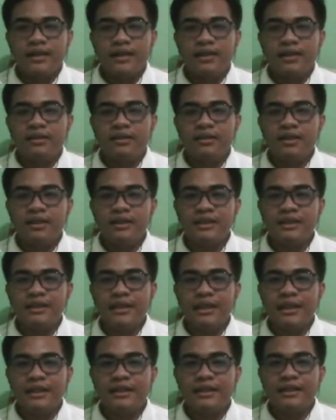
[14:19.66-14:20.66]
law
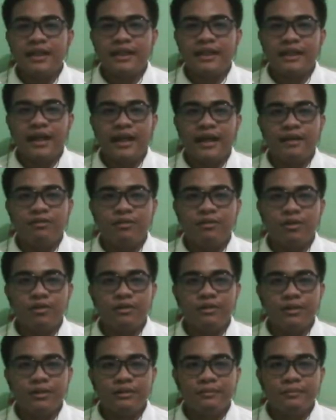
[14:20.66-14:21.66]
states, and I quote,
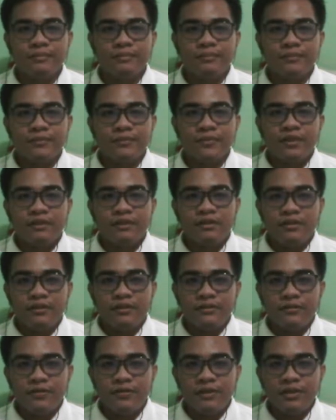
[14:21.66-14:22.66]

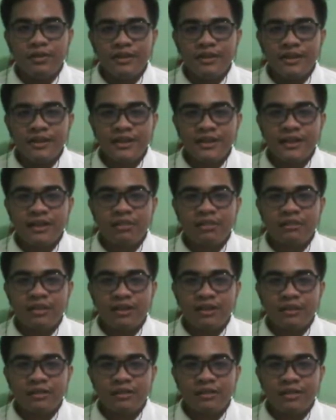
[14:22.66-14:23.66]
"Force is equal
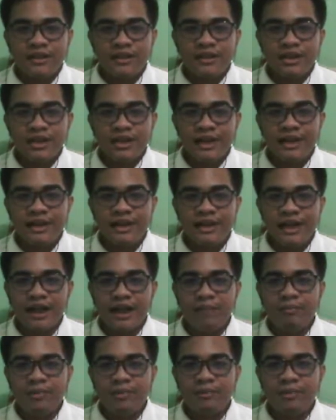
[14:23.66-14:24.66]
to the change and
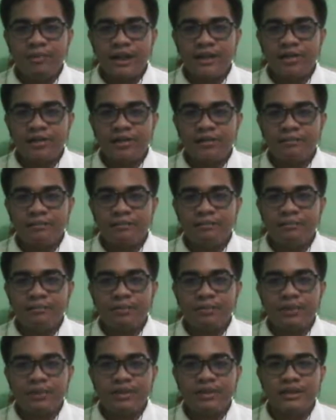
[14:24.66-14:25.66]
momentum per
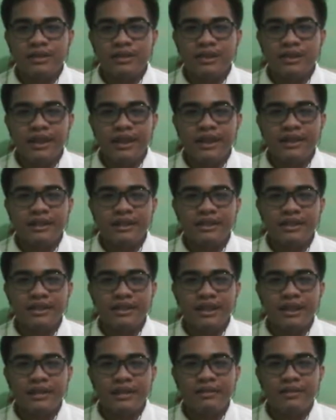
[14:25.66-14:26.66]
change
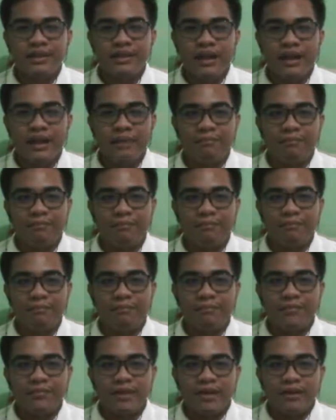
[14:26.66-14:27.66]
in time.
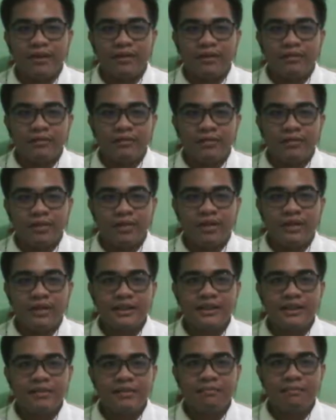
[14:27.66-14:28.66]
For constant
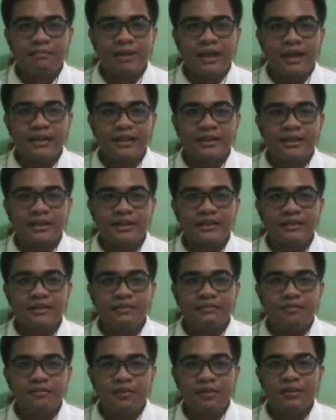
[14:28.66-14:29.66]
mass,
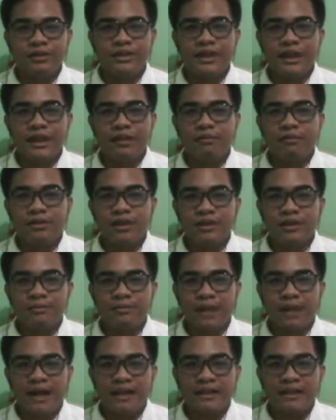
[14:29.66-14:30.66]
force equals
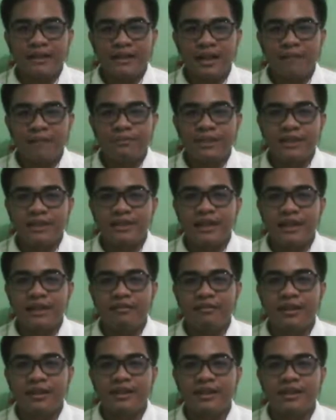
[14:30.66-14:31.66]
mass times
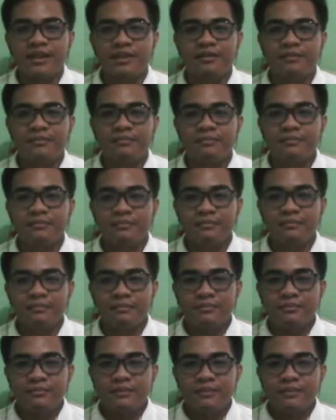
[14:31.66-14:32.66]
acceleration."
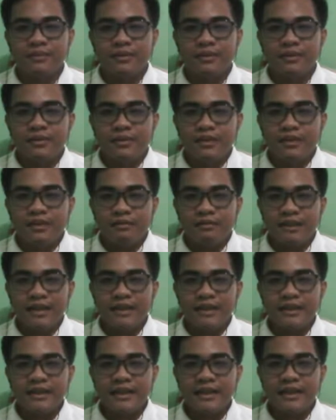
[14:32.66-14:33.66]
We can
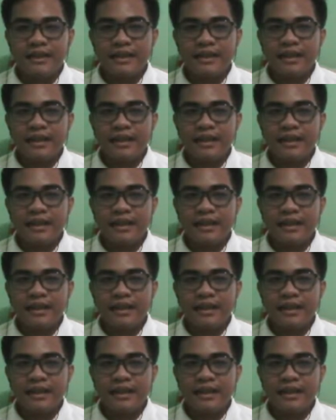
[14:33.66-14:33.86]
state that an